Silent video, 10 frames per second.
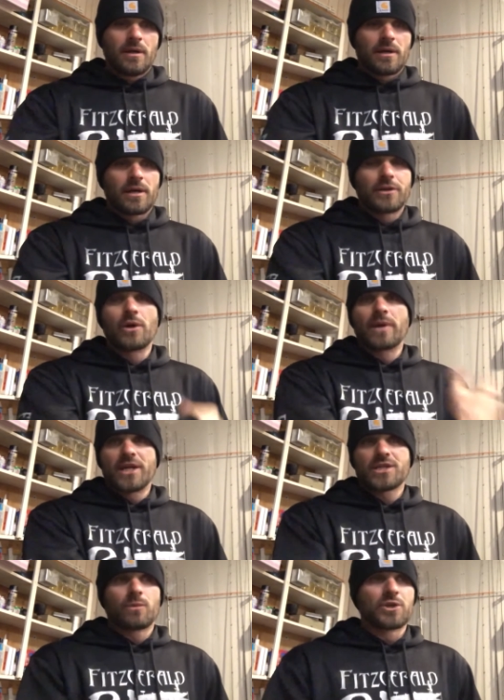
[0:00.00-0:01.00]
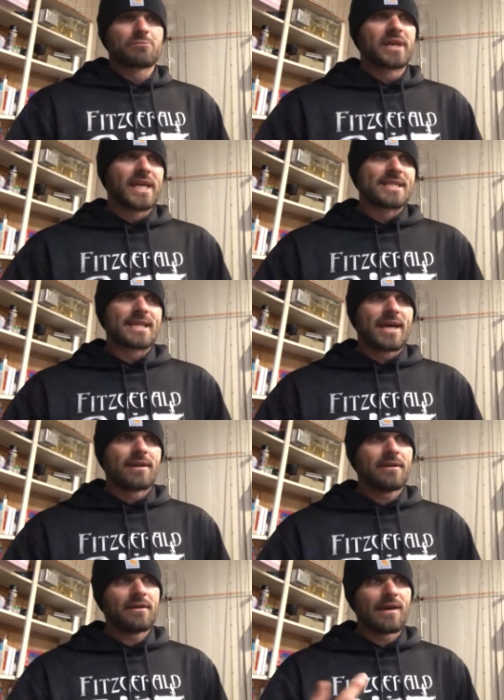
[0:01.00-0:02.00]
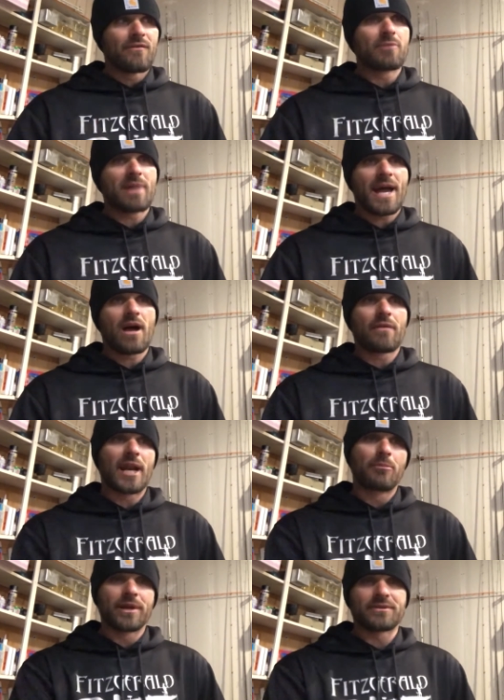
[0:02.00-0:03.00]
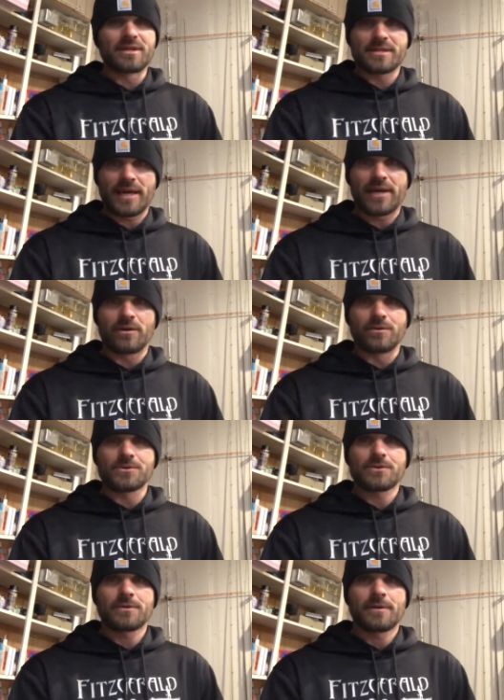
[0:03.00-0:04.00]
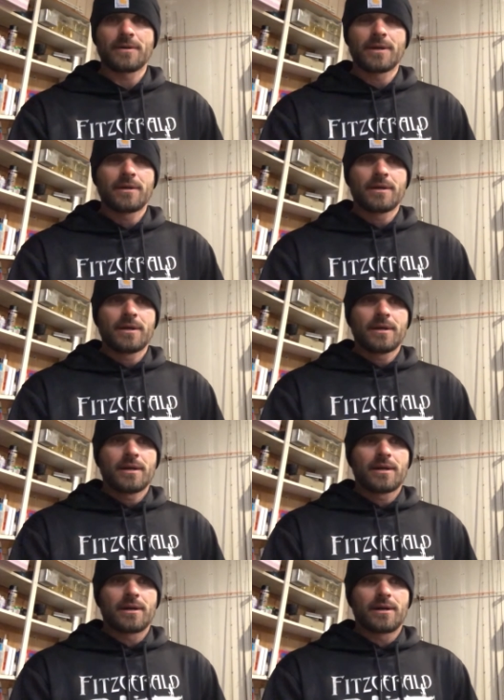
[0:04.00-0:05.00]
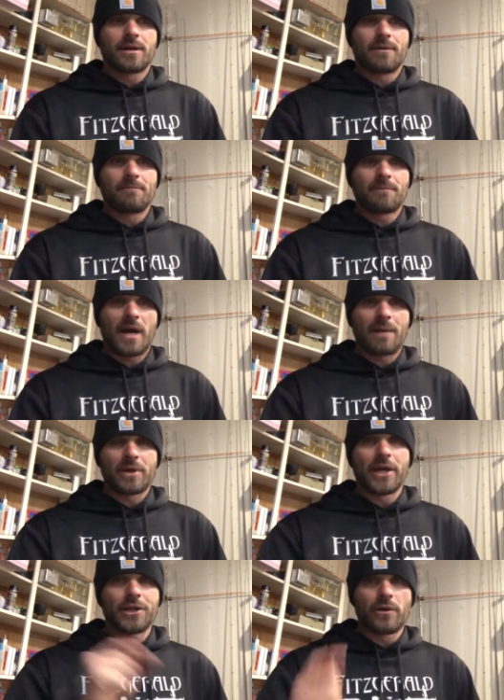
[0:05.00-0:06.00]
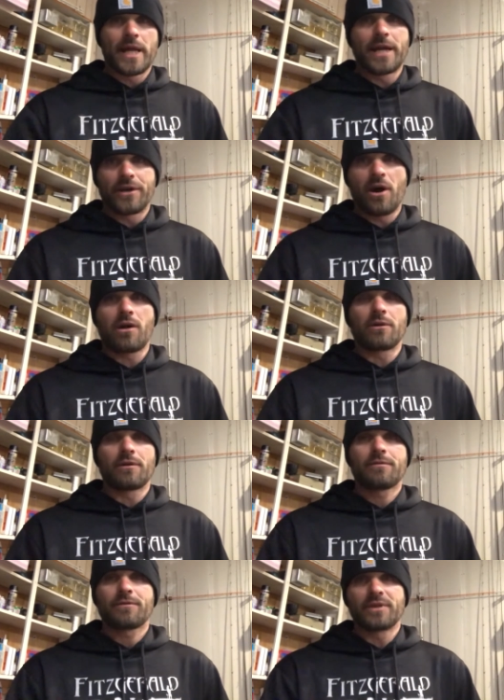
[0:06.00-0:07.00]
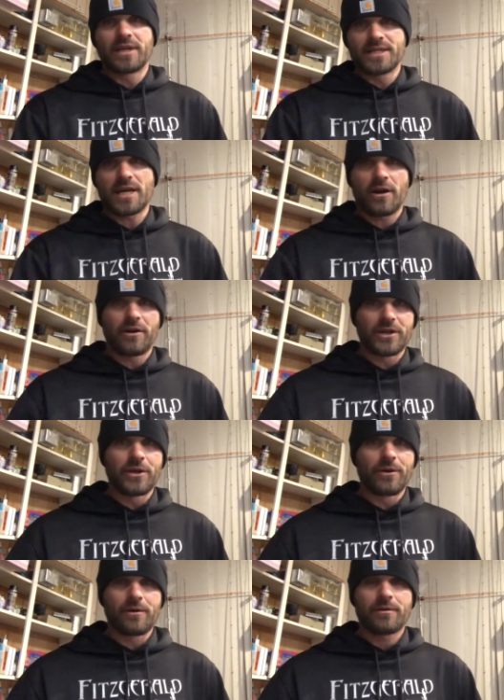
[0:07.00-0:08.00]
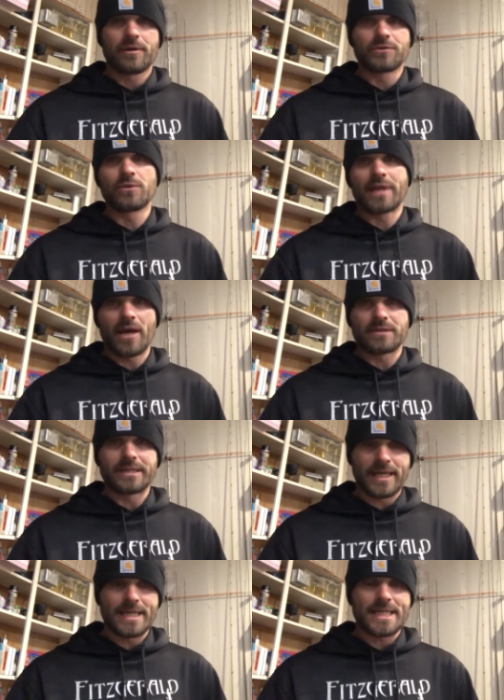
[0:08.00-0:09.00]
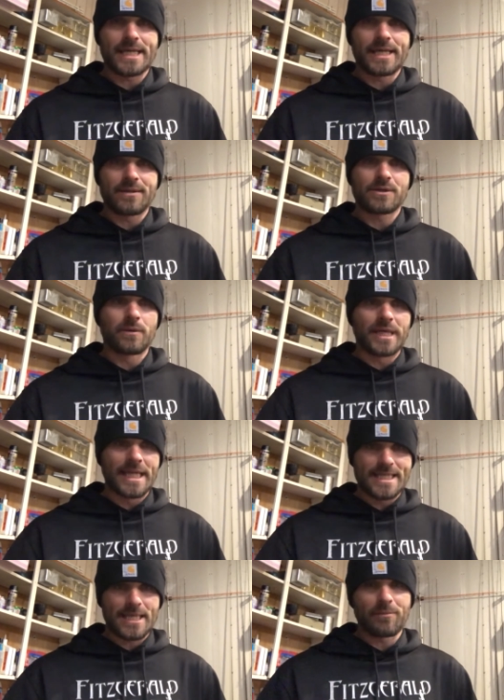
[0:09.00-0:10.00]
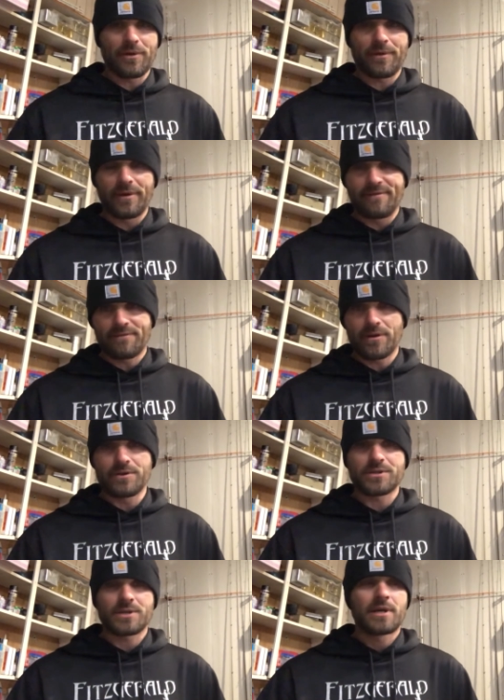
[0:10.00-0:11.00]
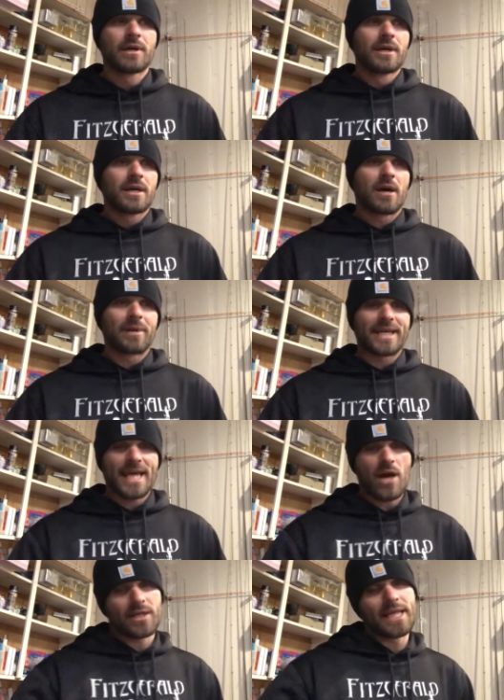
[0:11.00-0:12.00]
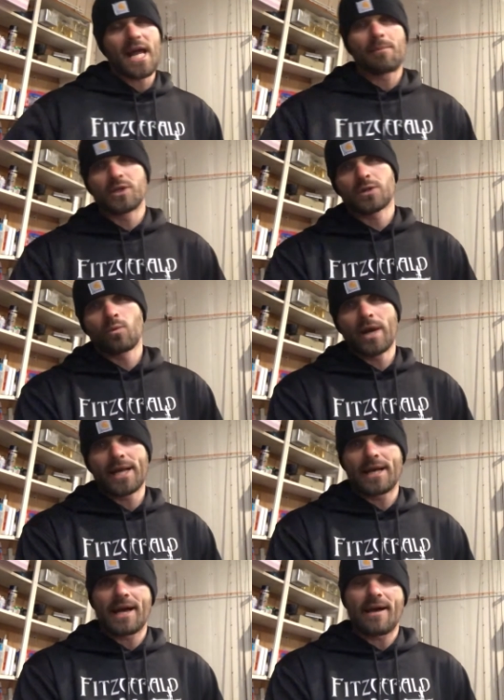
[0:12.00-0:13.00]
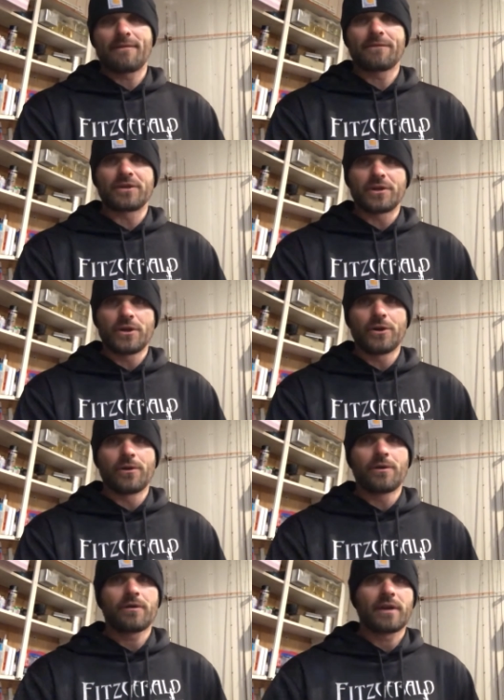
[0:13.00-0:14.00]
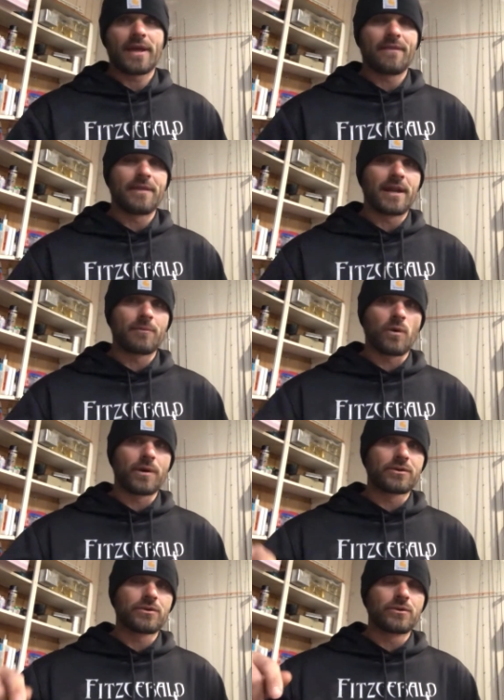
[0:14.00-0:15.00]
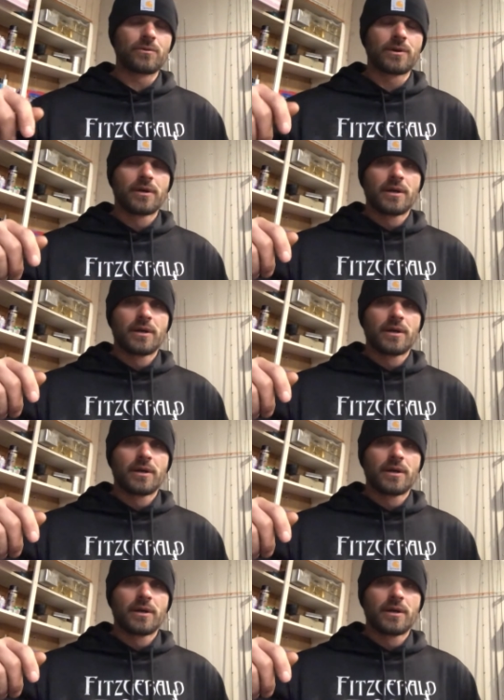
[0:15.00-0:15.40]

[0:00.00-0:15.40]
donation, which means that every pound that I bring to the scales, I'm going to donate $1 for the entire year of 2019. So in December 31st, I'm going to calculate how much weight I have for the year, and then I'm going to